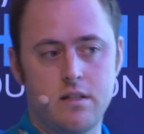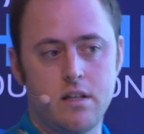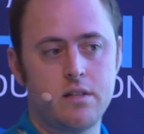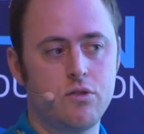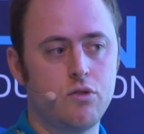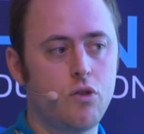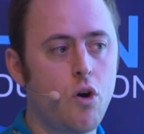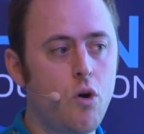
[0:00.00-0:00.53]

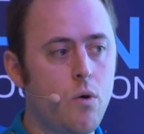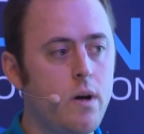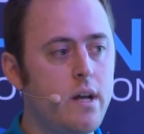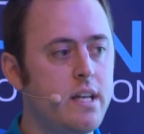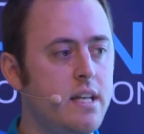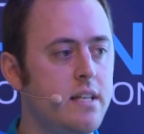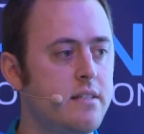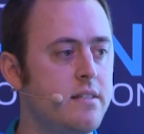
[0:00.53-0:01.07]
as you know,
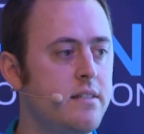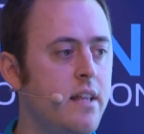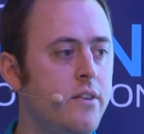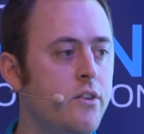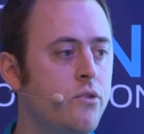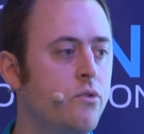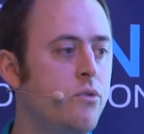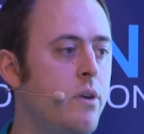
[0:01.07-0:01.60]
is a
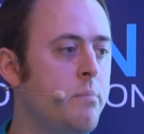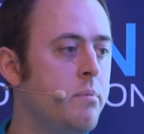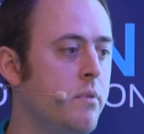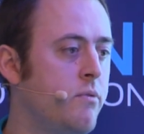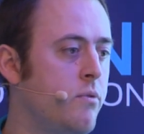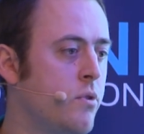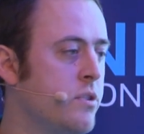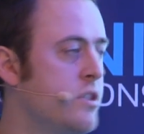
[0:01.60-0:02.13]
standard
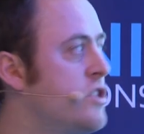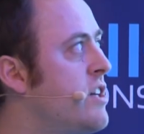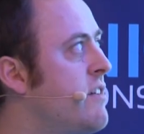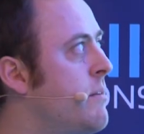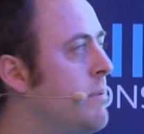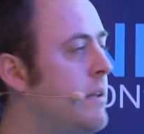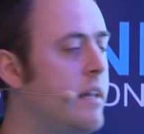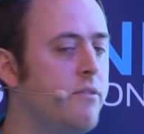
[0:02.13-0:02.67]
REPL for the
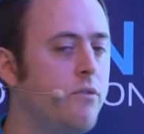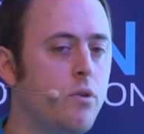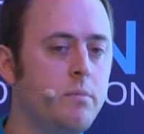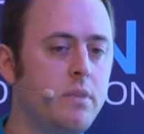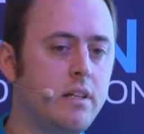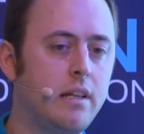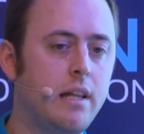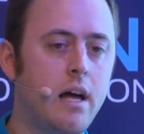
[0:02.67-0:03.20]
Java platform.
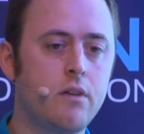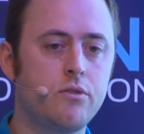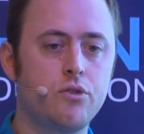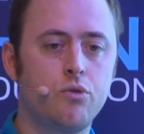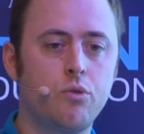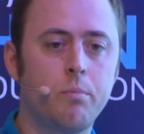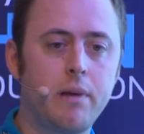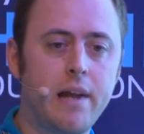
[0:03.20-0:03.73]
It allows you
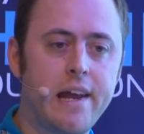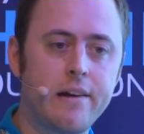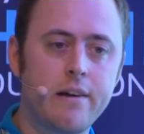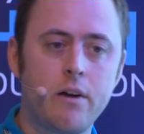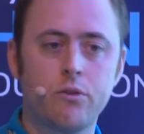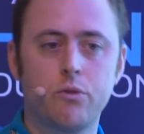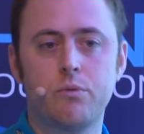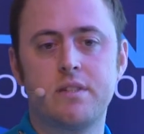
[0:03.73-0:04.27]
to play
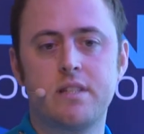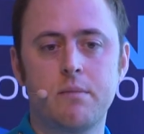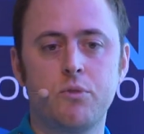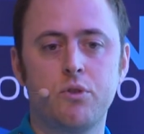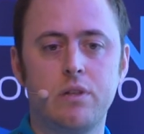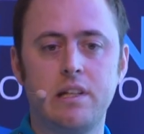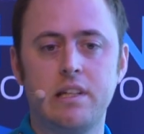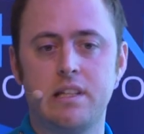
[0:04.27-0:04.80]
around with some
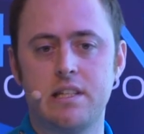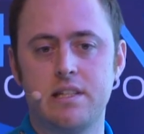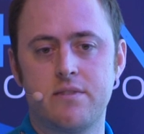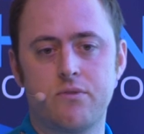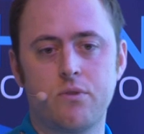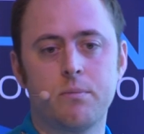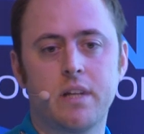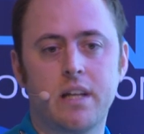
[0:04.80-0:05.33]
utilities
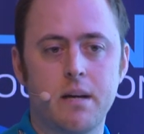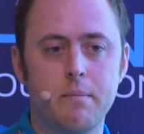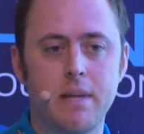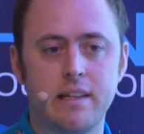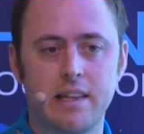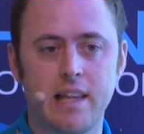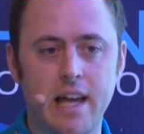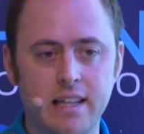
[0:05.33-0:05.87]
from the
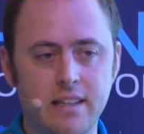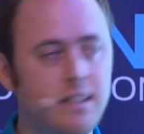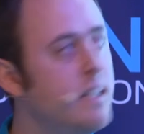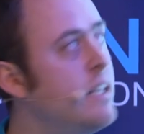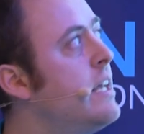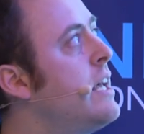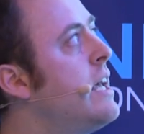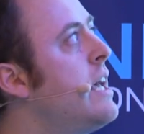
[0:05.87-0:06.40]
command line.
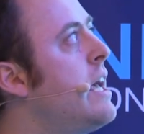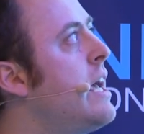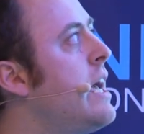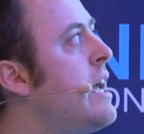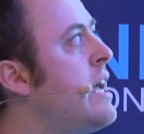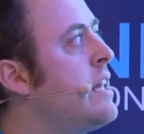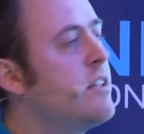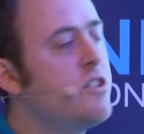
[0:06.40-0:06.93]

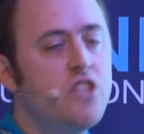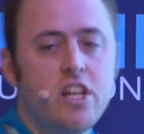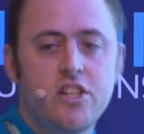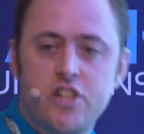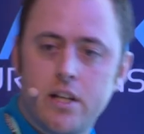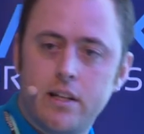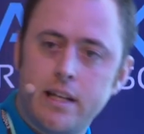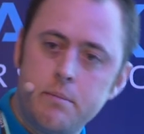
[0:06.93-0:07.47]
And the
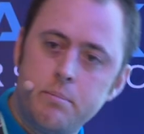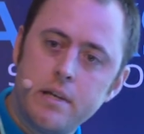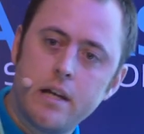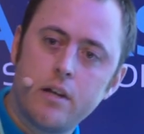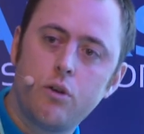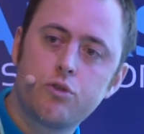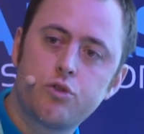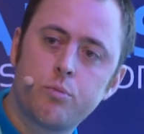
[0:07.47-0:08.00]
JShell
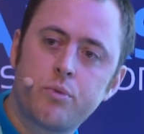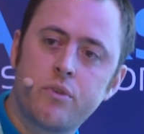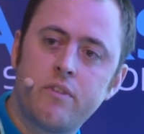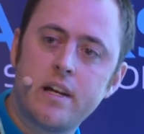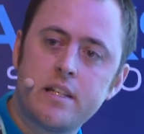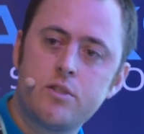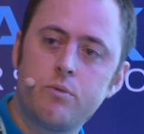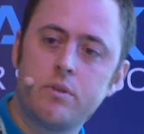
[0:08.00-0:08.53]
API also
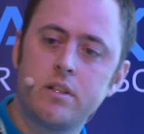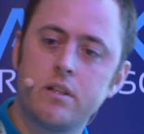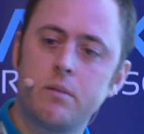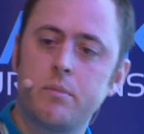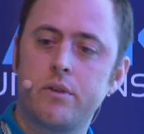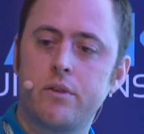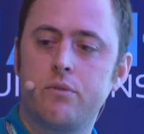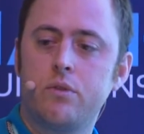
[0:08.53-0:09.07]
provides you with a
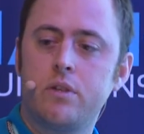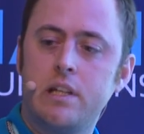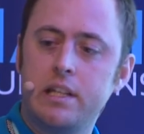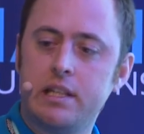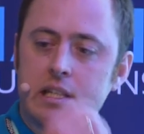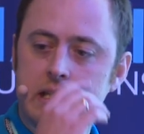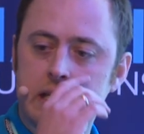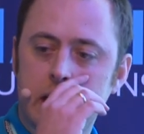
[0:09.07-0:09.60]
number of
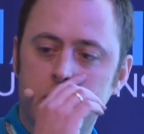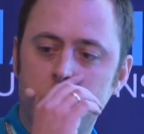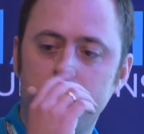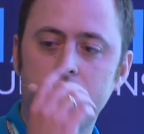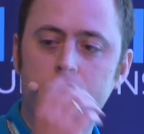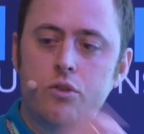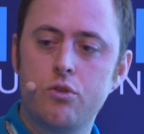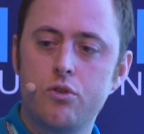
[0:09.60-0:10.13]
utilities that you
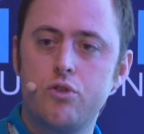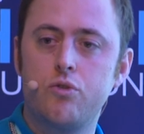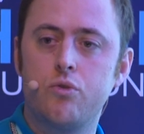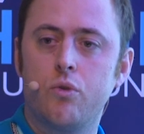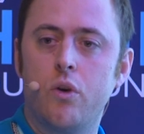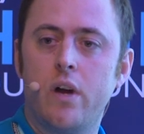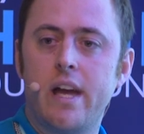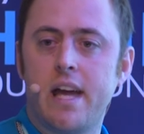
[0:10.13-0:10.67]
can use
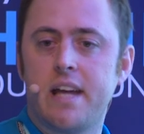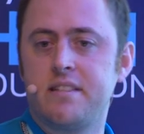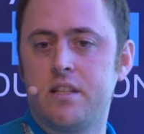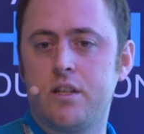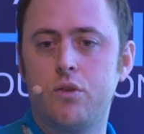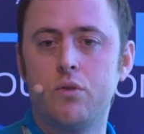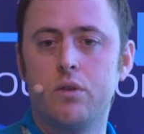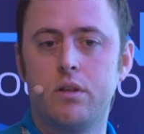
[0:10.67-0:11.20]
to
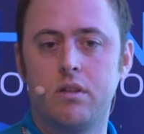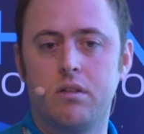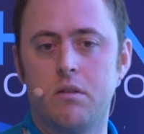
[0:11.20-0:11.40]
execute